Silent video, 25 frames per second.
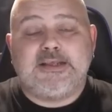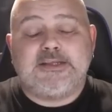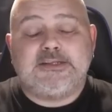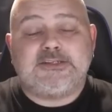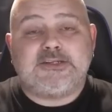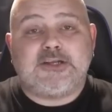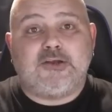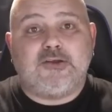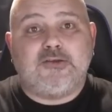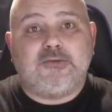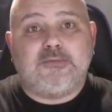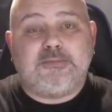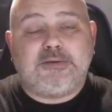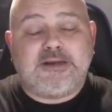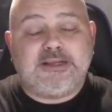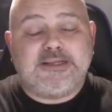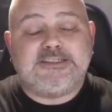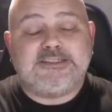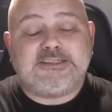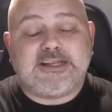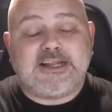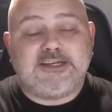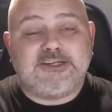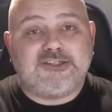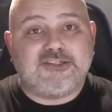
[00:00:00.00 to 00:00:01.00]
So please
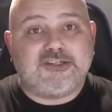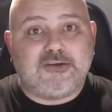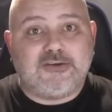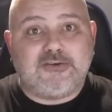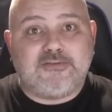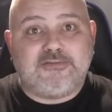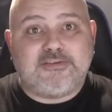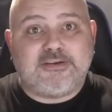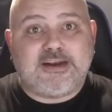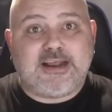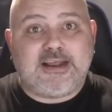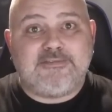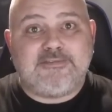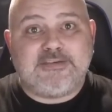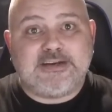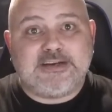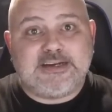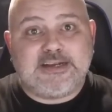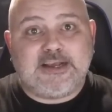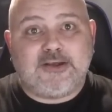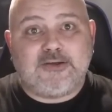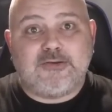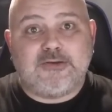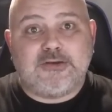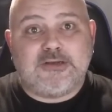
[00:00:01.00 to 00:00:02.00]
stay tuned for that
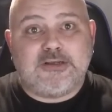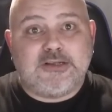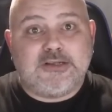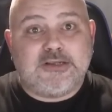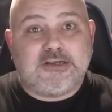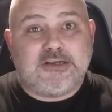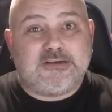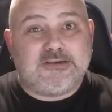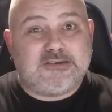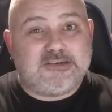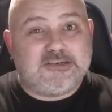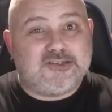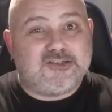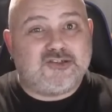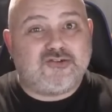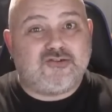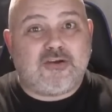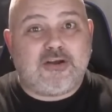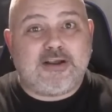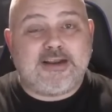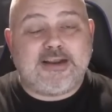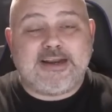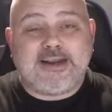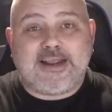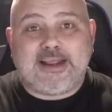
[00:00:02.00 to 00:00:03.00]
video. I'm going to
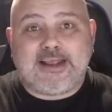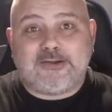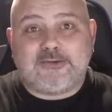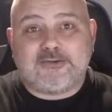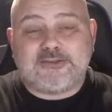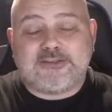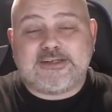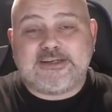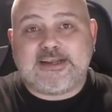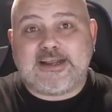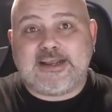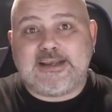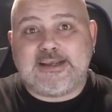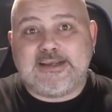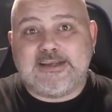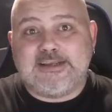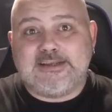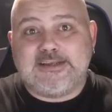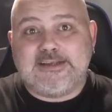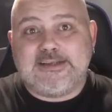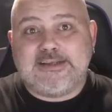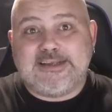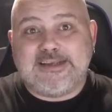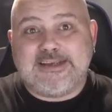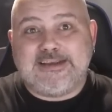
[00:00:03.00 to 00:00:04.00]
try and get it out today.
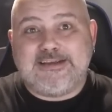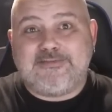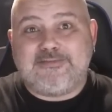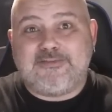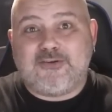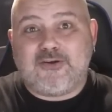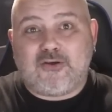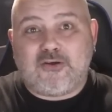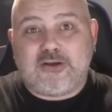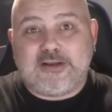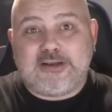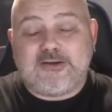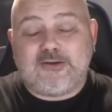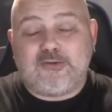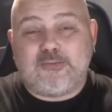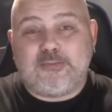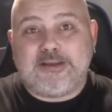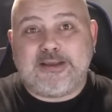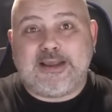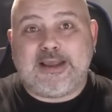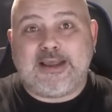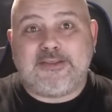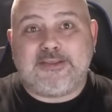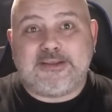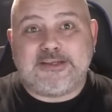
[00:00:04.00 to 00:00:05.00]
If not, it will
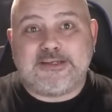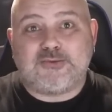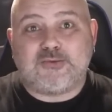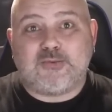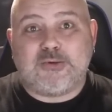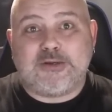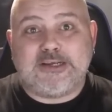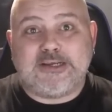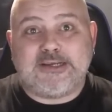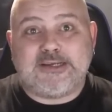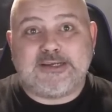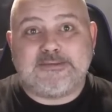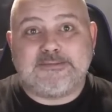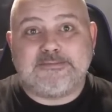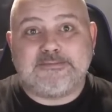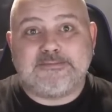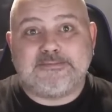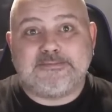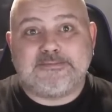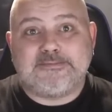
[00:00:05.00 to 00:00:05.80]
be out this week.